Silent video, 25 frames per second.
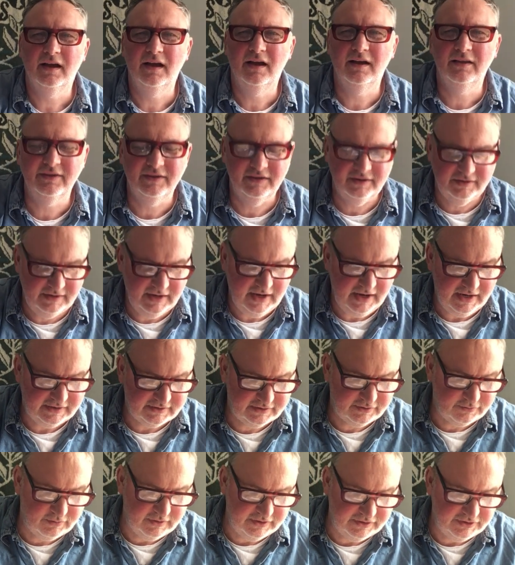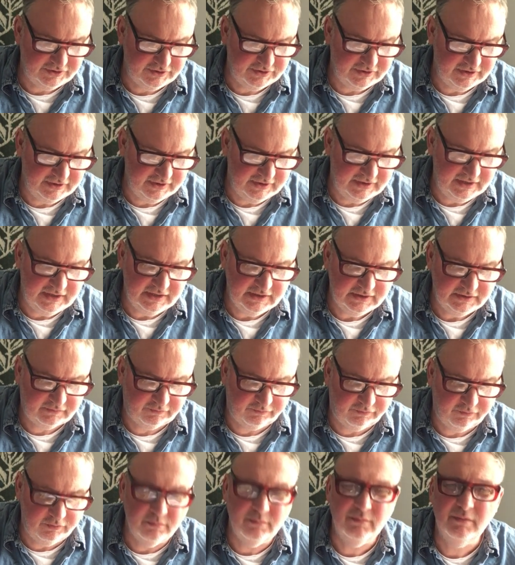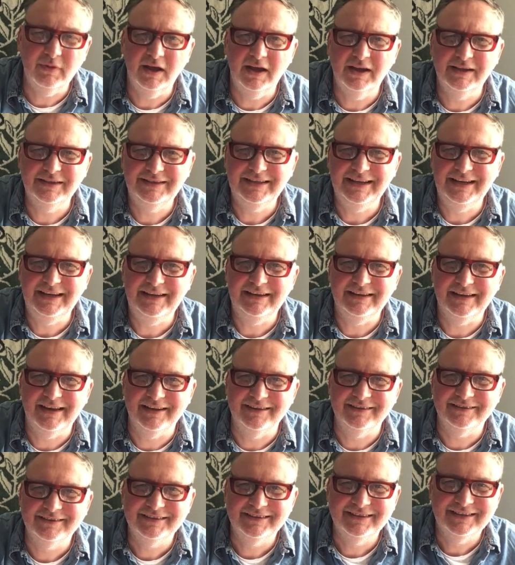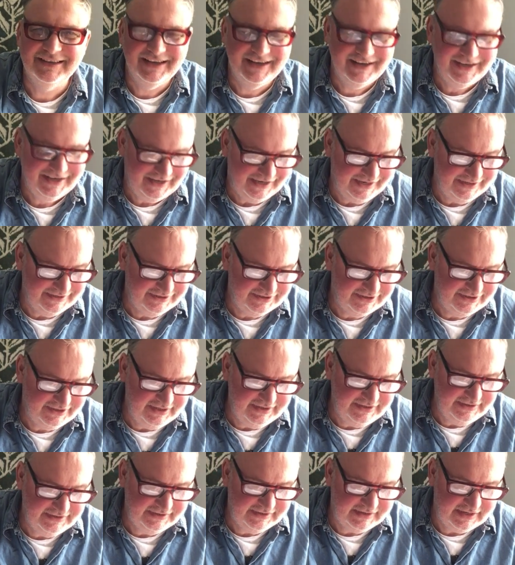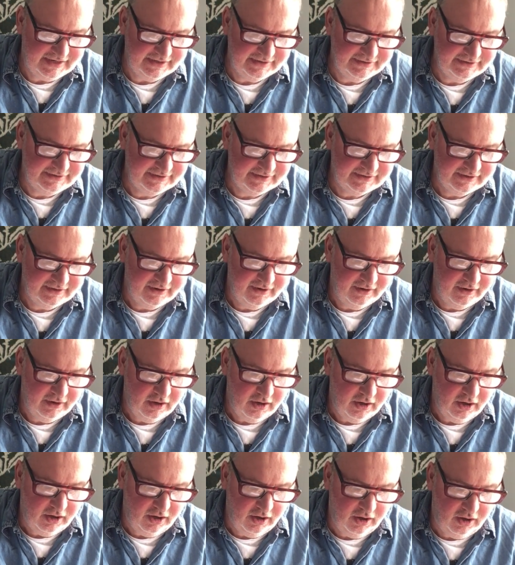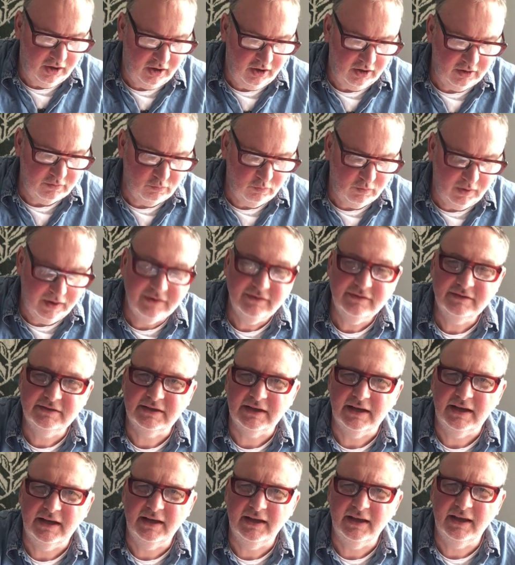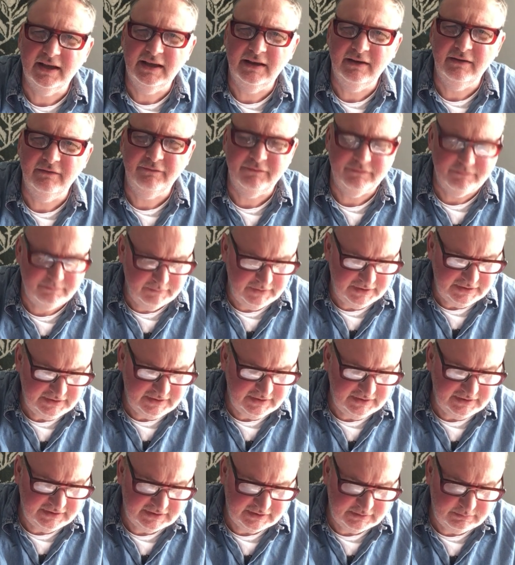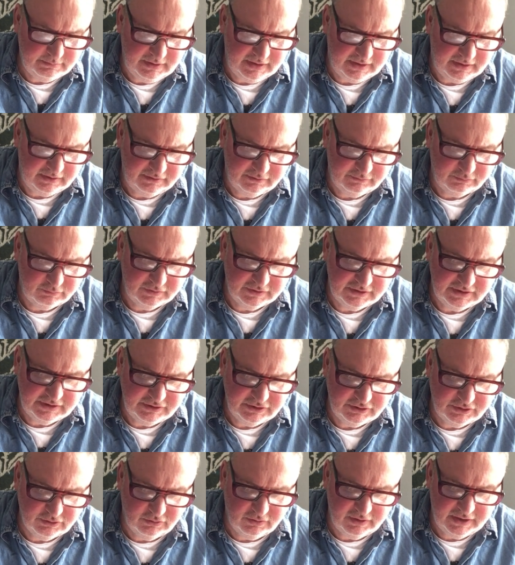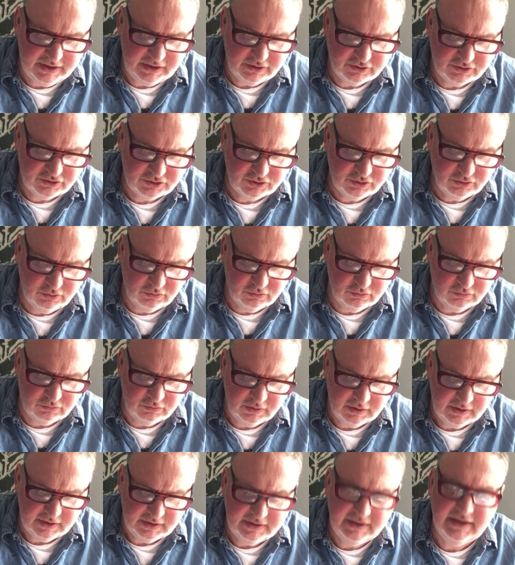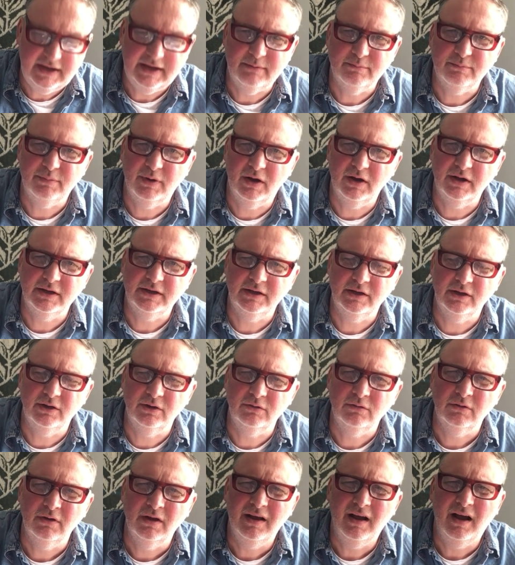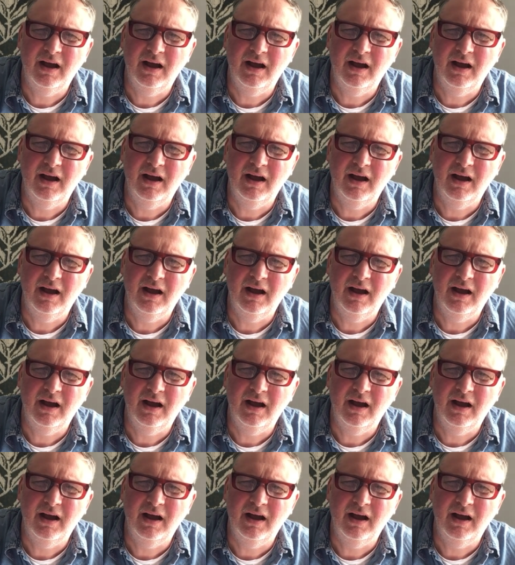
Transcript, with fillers: And uh, the next question is from Adina and she says, I wonder if Mrs. Smith would enjoy a shawl knit by you.